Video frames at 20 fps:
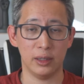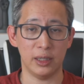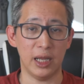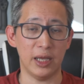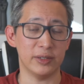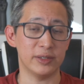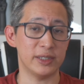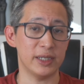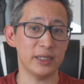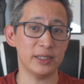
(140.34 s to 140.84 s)

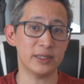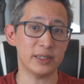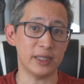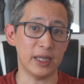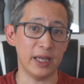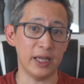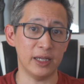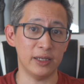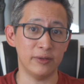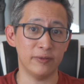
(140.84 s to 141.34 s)
Now since
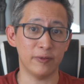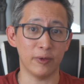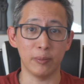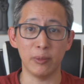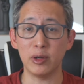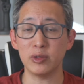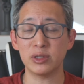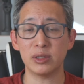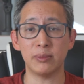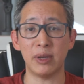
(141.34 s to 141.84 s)
then, for
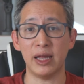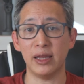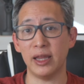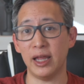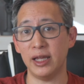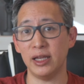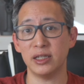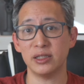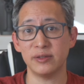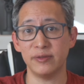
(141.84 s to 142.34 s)
most of my
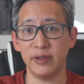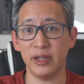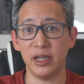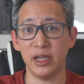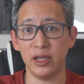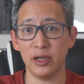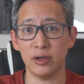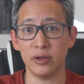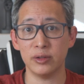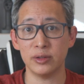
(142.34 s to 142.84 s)
latest
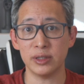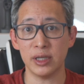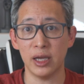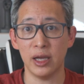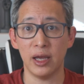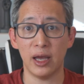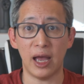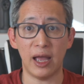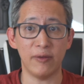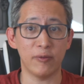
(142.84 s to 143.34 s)
videos,
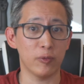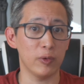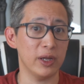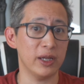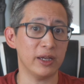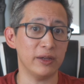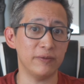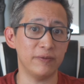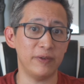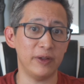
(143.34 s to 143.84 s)
I've
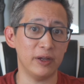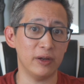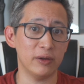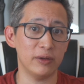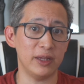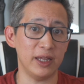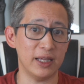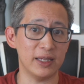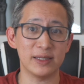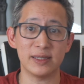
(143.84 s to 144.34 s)

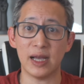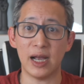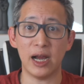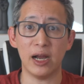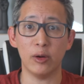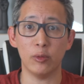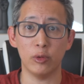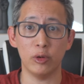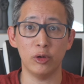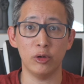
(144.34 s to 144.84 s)
reconfigured the
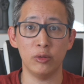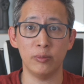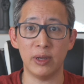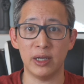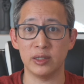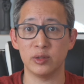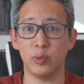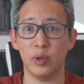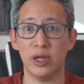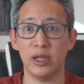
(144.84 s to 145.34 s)
entire room
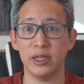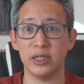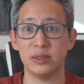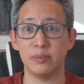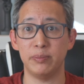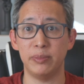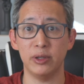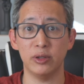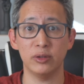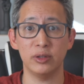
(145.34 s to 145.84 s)
as well as
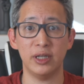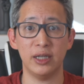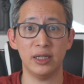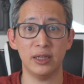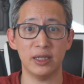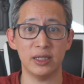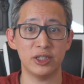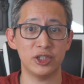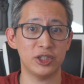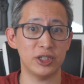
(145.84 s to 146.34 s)

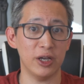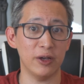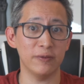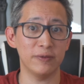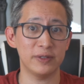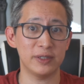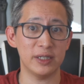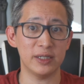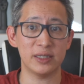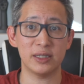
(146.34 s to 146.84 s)
building this
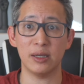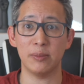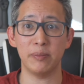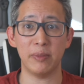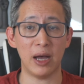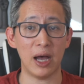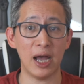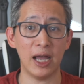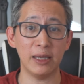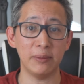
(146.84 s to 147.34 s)
shelf system
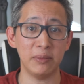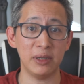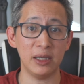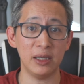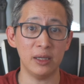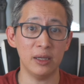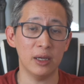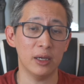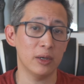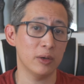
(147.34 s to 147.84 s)
behind
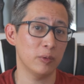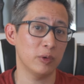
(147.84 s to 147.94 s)
me,